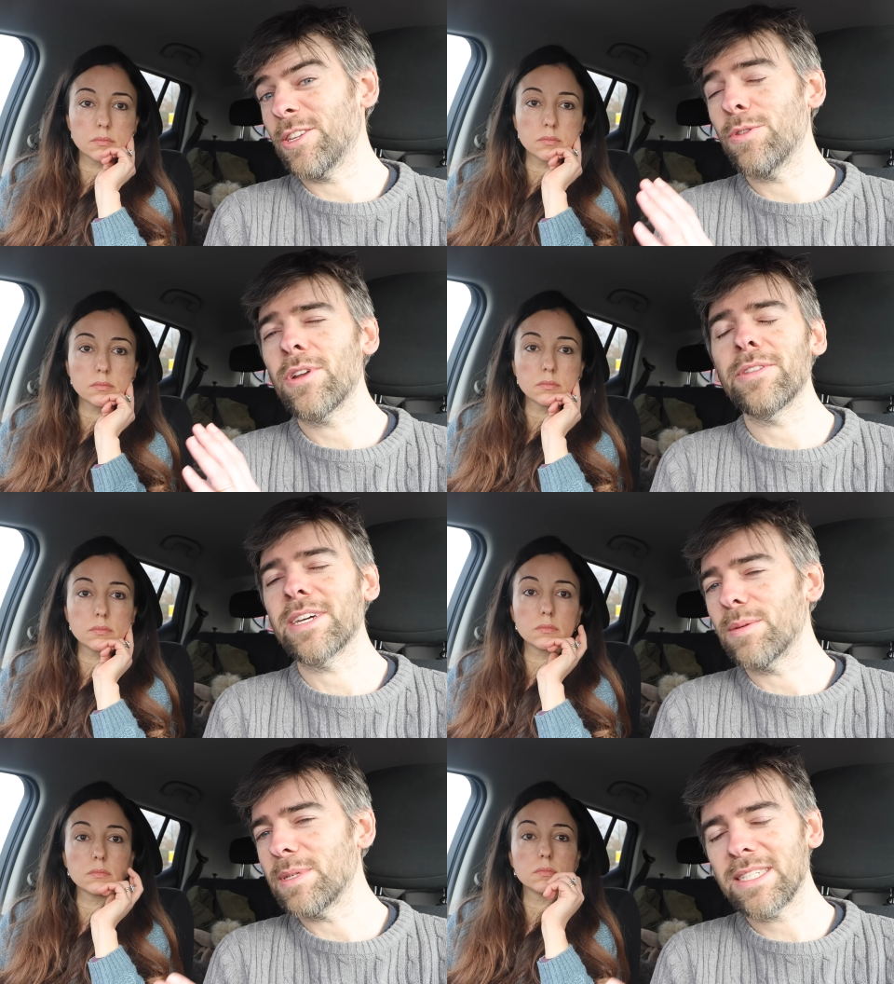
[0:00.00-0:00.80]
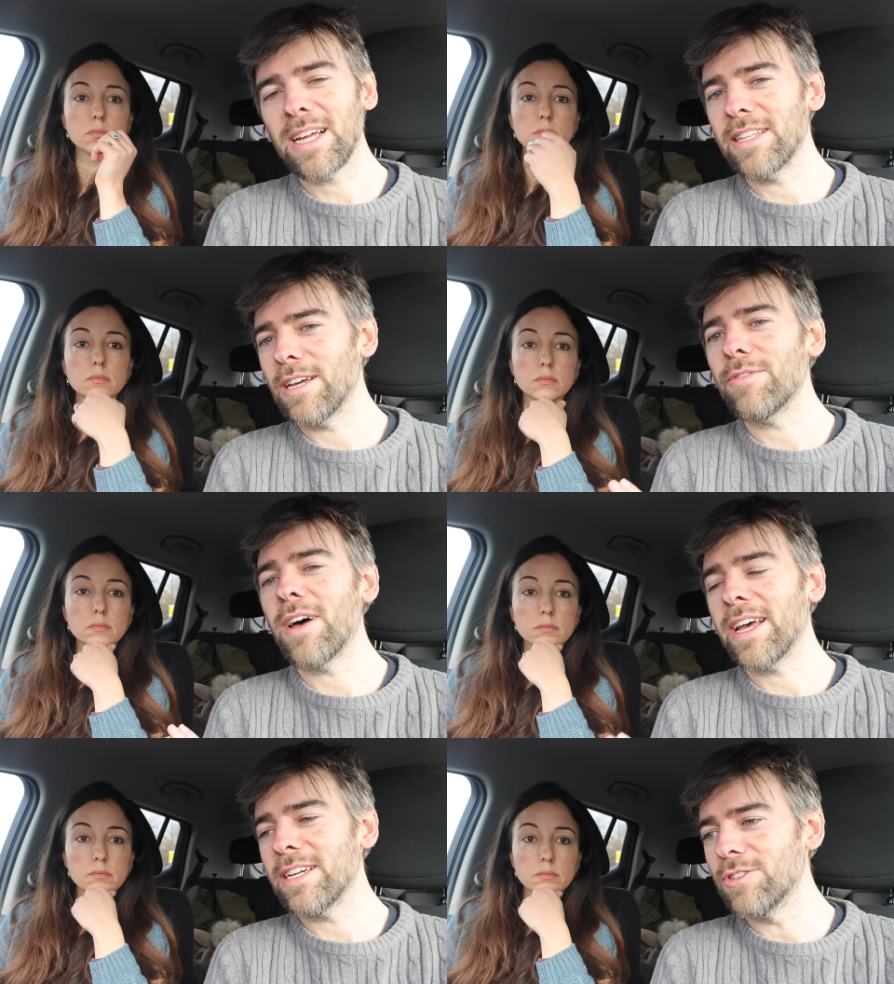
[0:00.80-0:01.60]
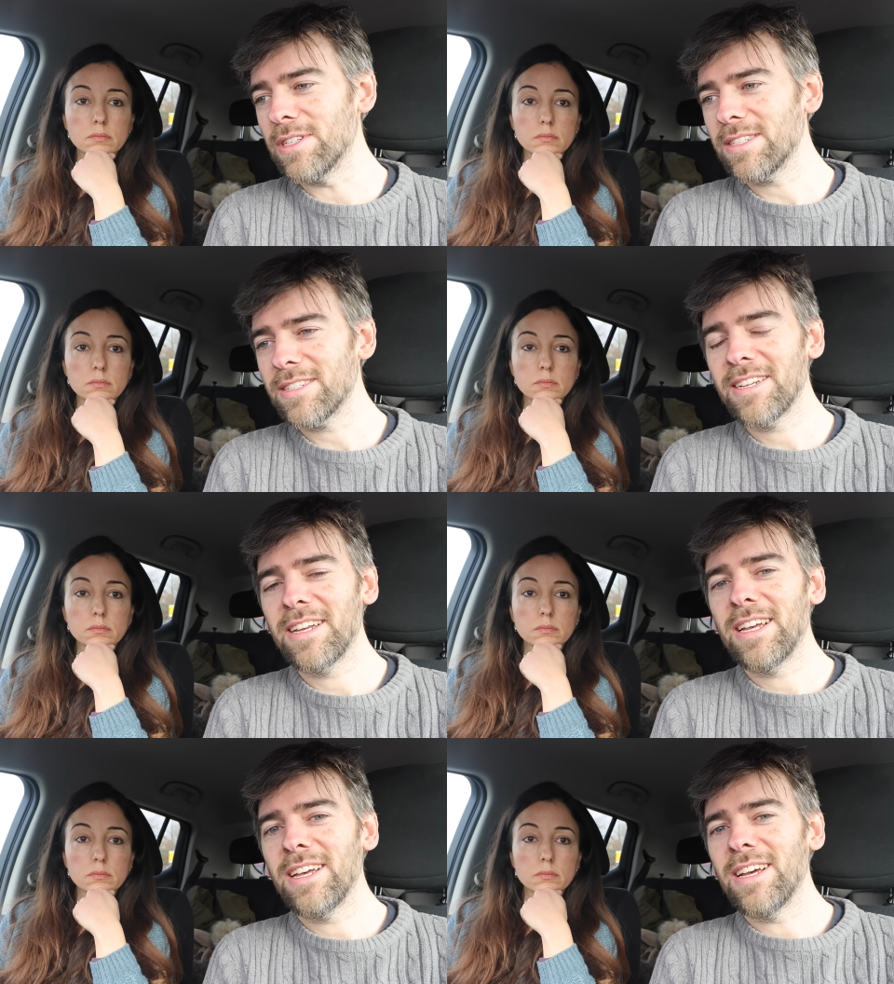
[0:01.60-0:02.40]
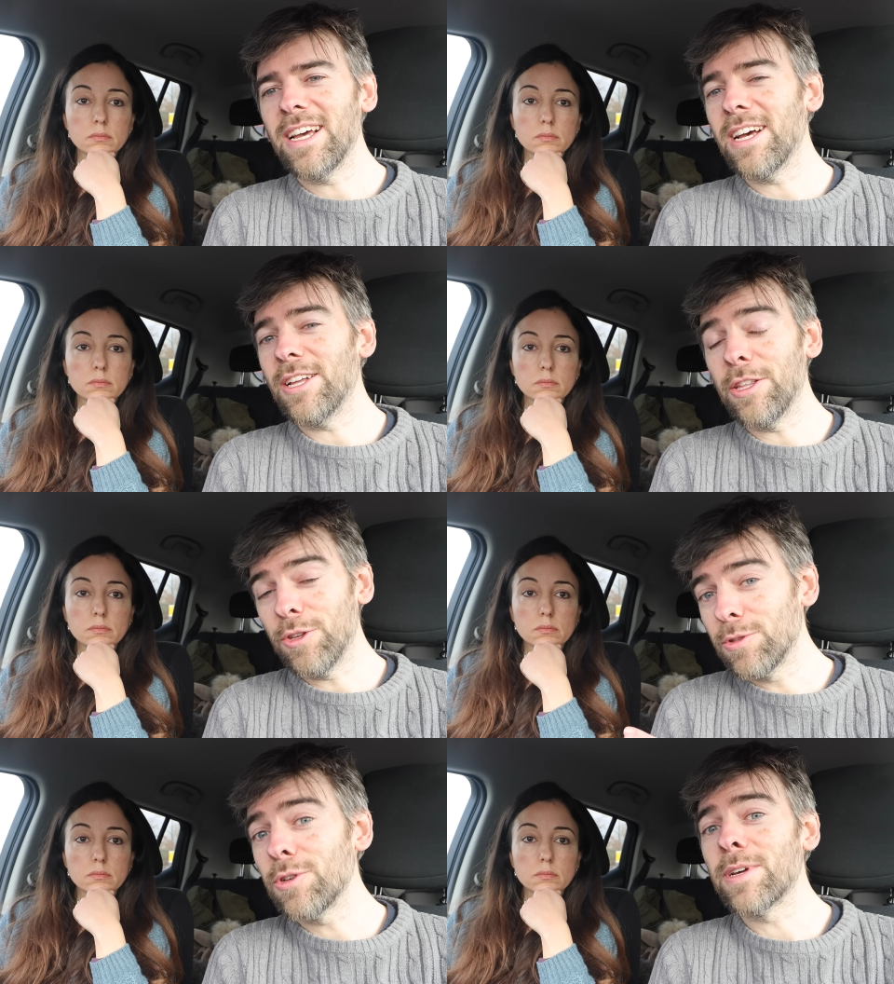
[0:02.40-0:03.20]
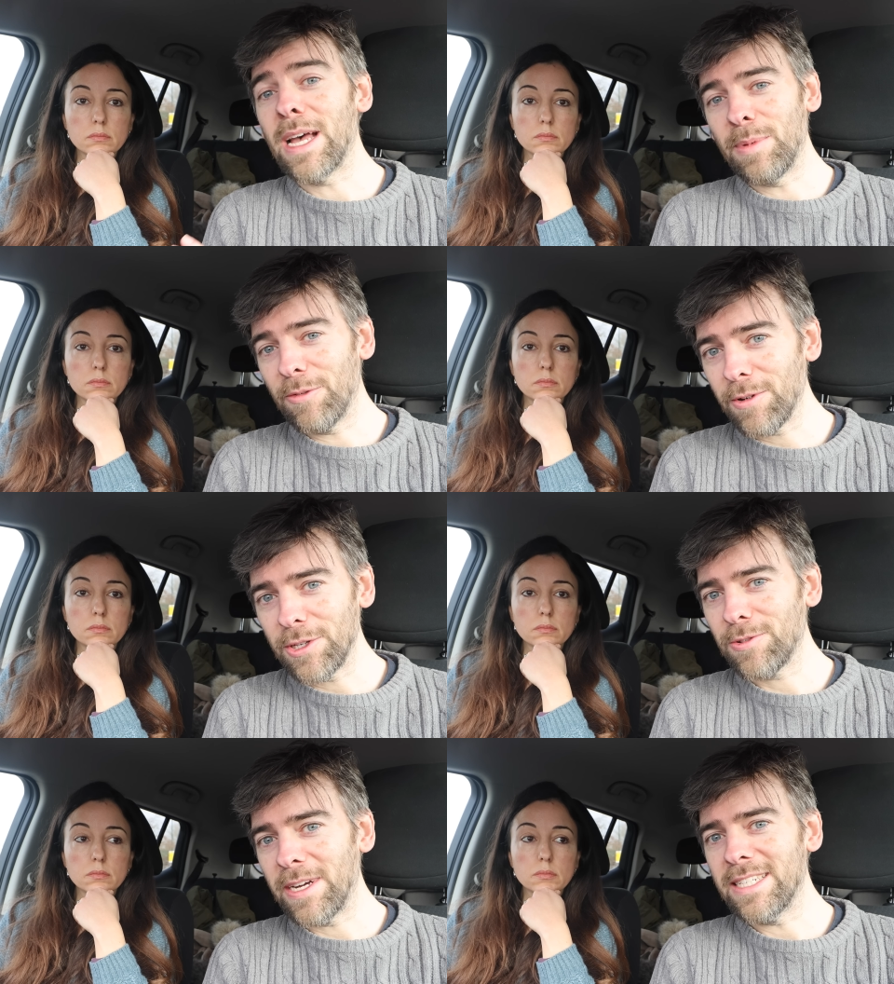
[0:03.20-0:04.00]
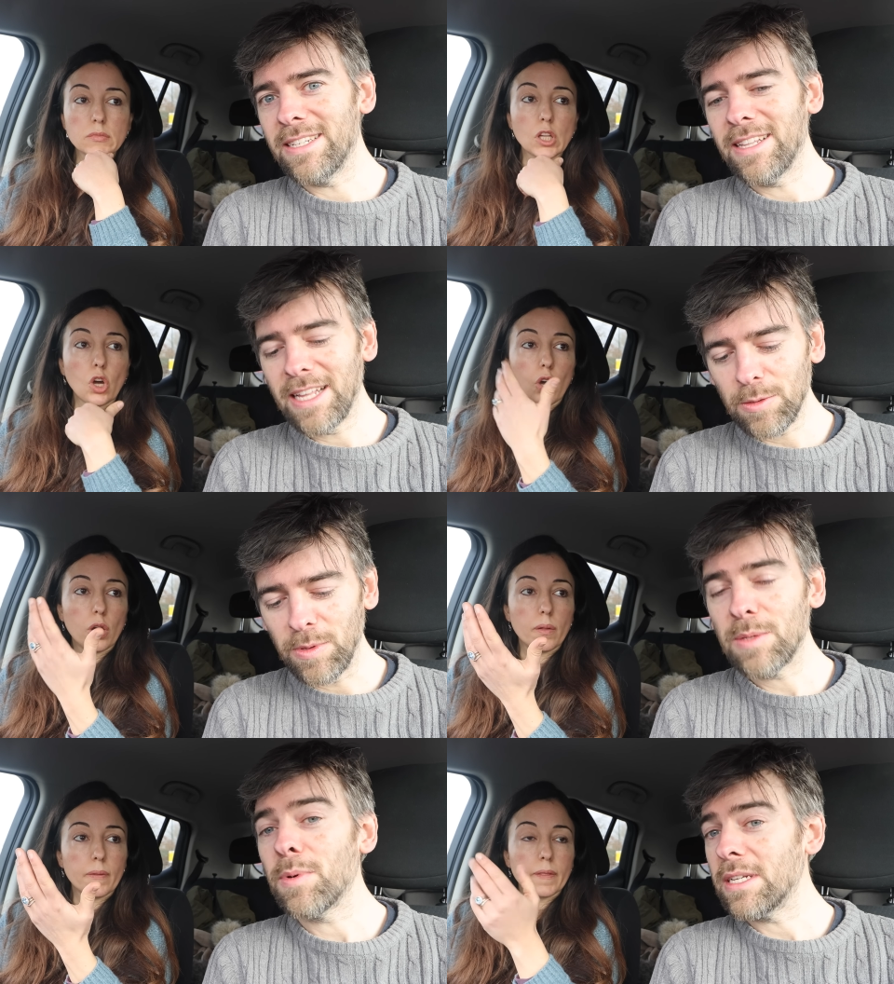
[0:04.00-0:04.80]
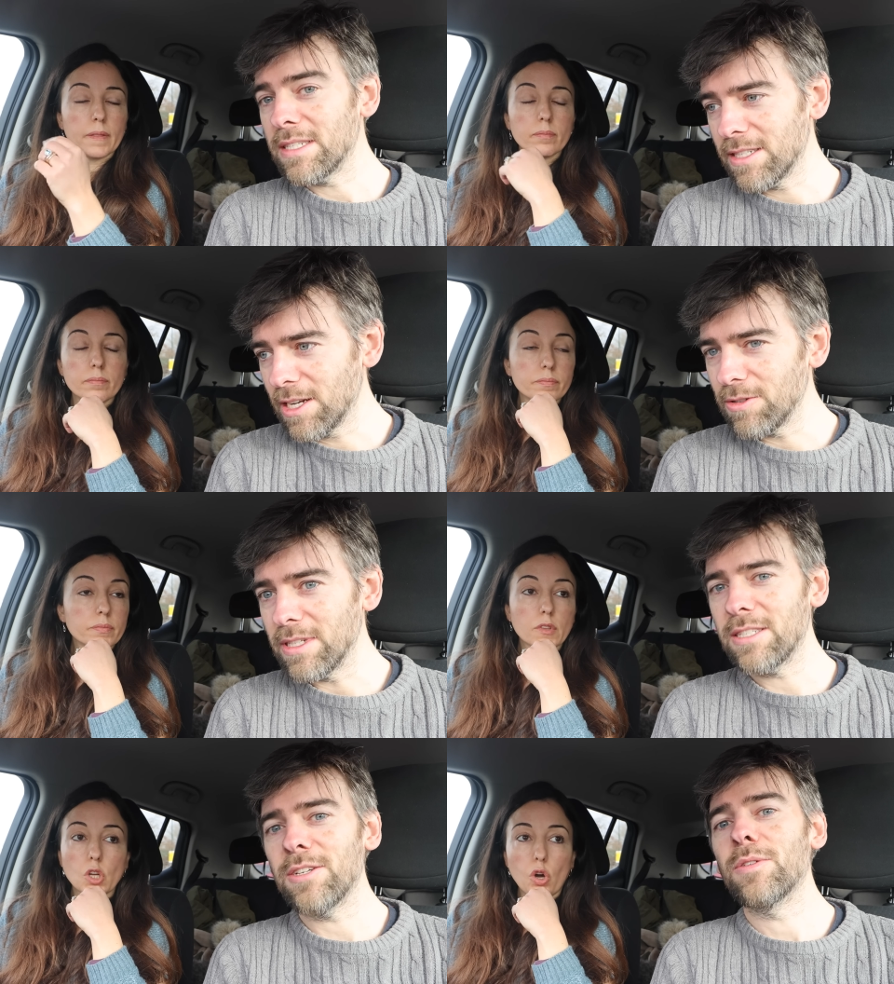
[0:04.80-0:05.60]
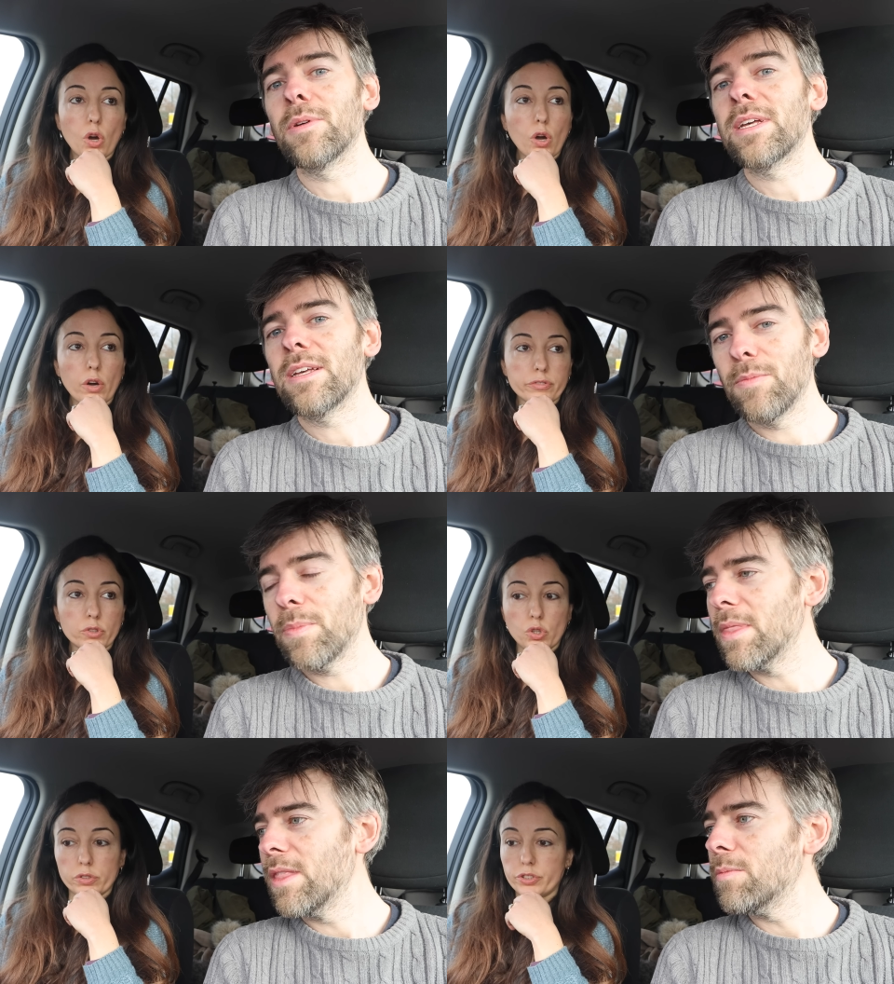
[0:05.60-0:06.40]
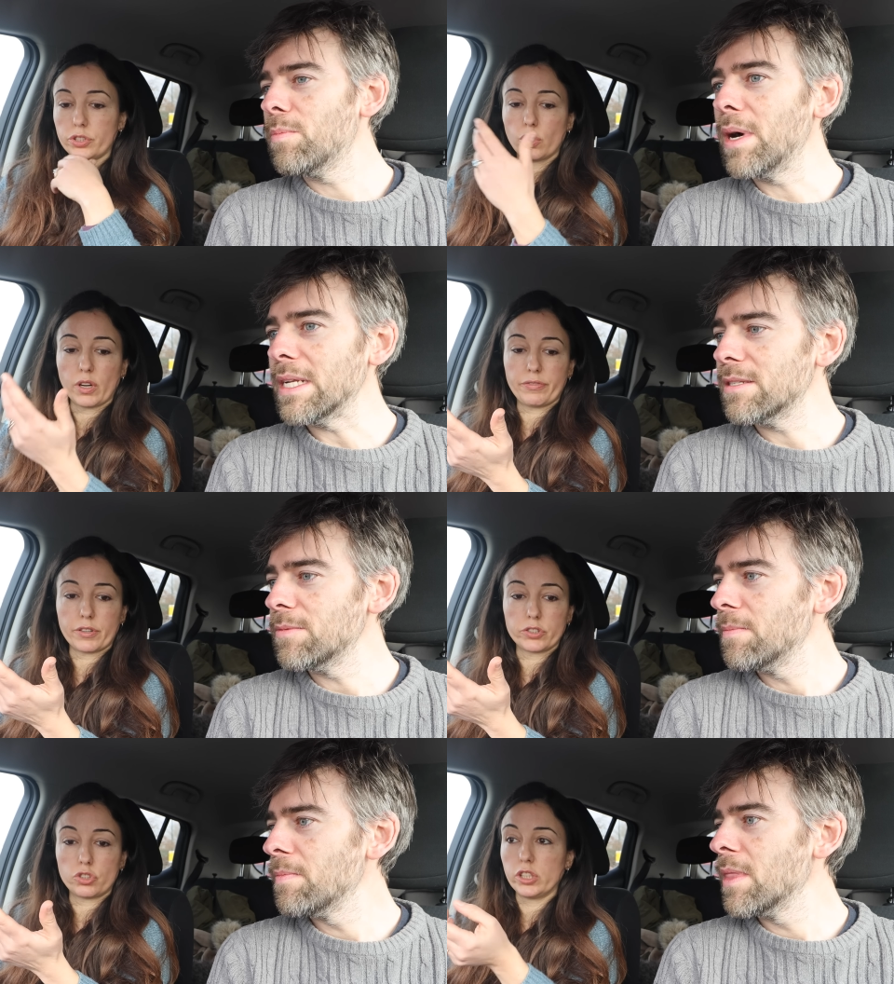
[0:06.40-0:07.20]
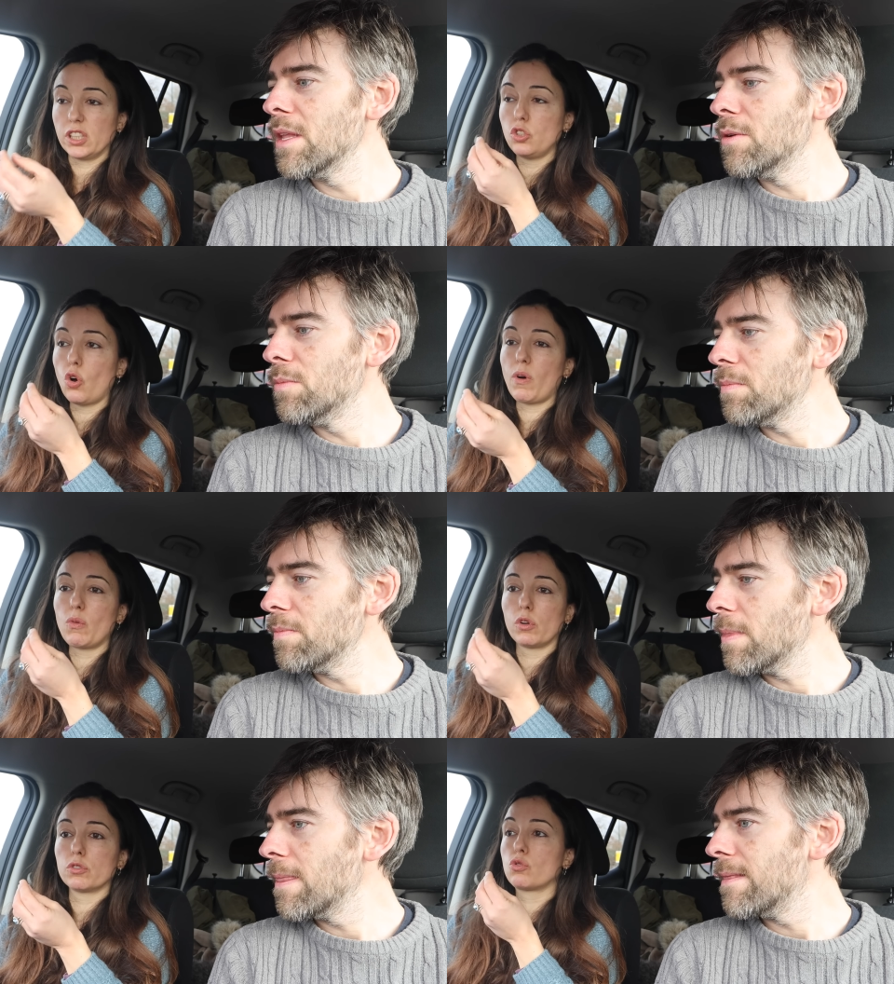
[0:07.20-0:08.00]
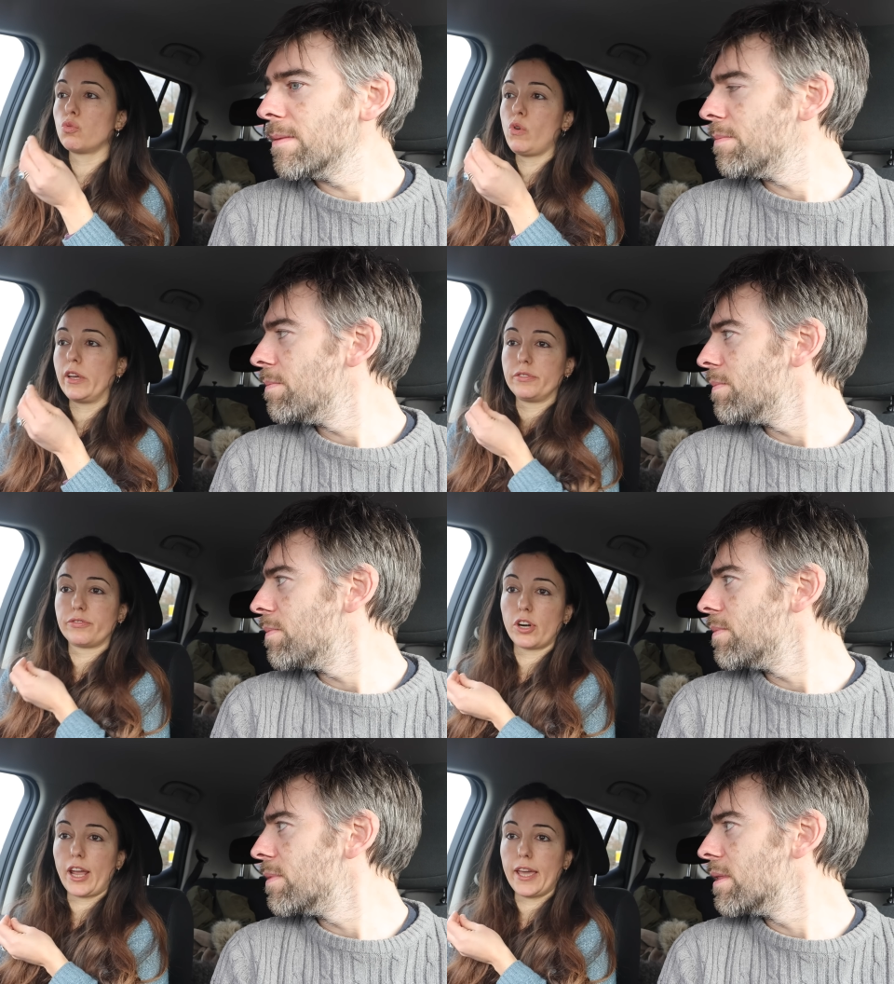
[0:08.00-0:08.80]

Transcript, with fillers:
Speaker 1: you know they're going to be sat there for ages. You do get a bit frustrated, and that's what this person's alluding to.
Speaker 2: Of course, you but, get frustrated. No one wants to wait for